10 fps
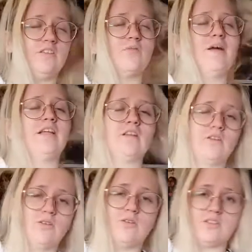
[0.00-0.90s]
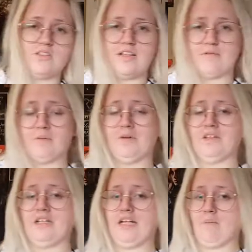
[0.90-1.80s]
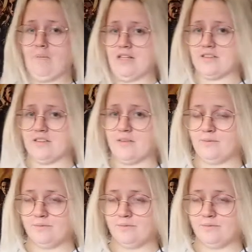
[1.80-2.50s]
to make the cure so everyone can get better